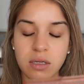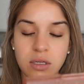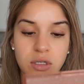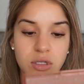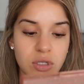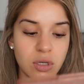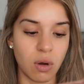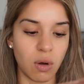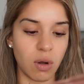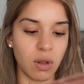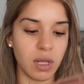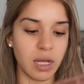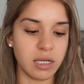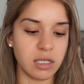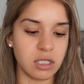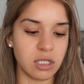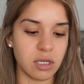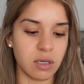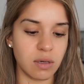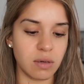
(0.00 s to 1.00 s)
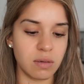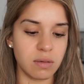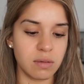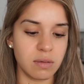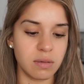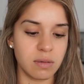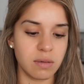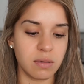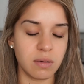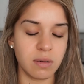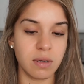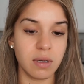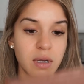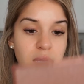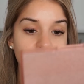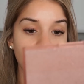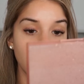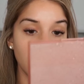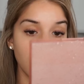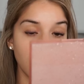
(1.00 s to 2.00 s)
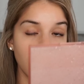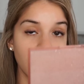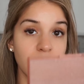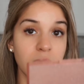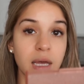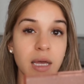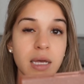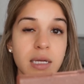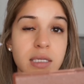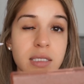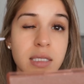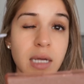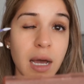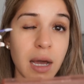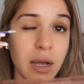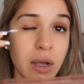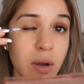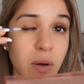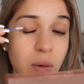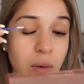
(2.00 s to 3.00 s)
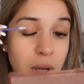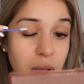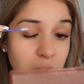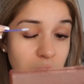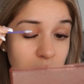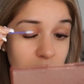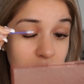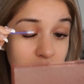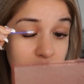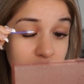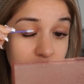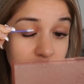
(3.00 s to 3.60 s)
So all I do is I go in